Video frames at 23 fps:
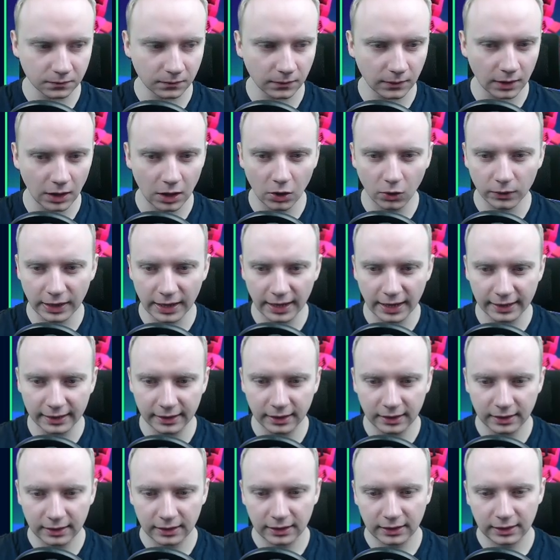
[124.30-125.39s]
Okay,
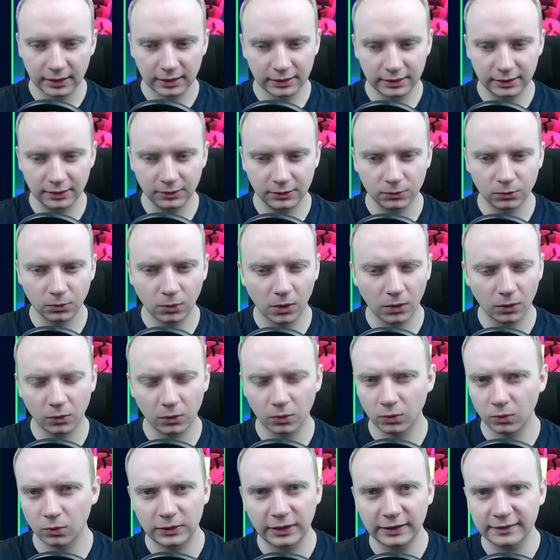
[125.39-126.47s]

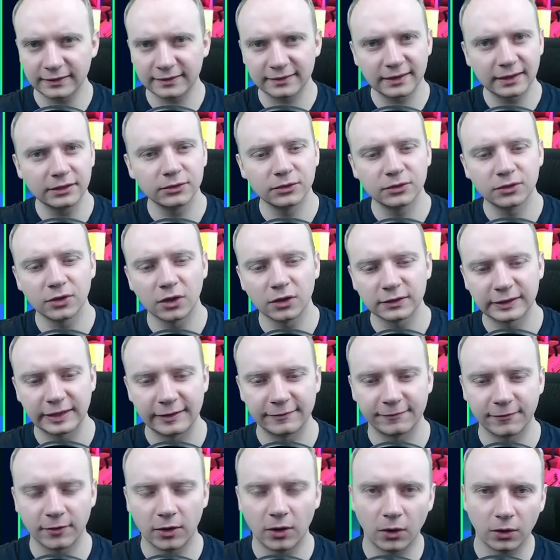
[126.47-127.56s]
let's say you don't
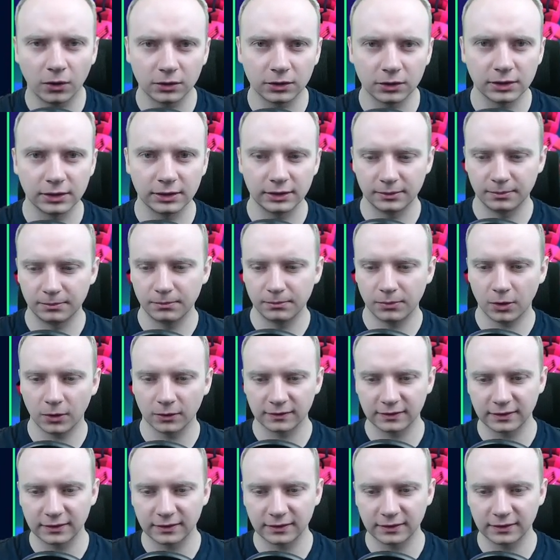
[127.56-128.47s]
have all bots.